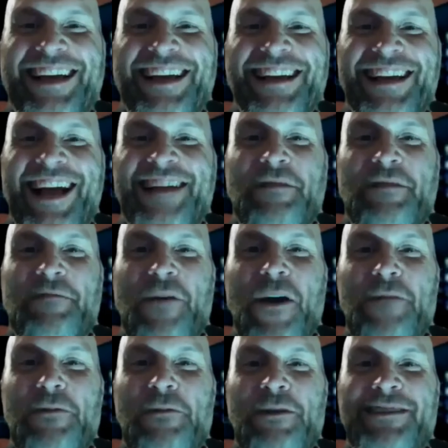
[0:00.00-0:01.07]
That's why
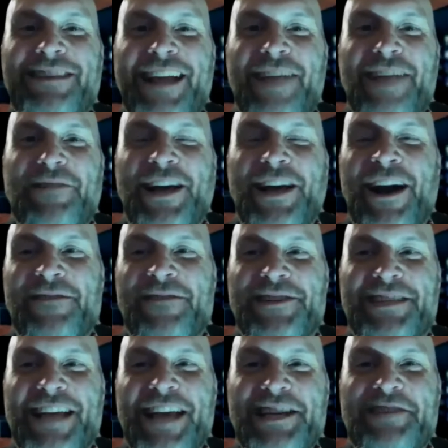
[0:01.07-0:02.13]
Barbara wants to have a
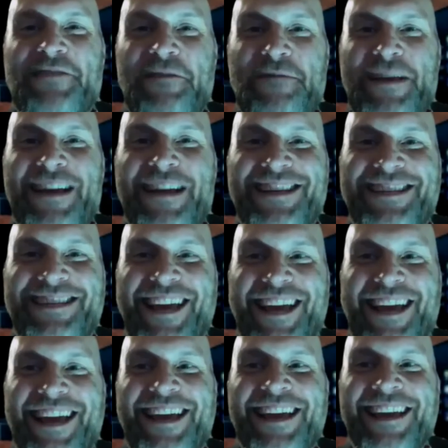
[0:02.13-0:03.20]
conversation with me to
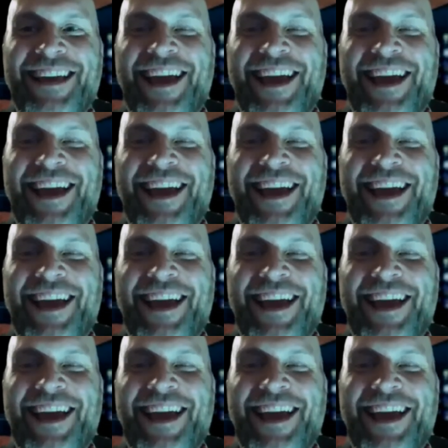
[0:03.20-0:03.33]
say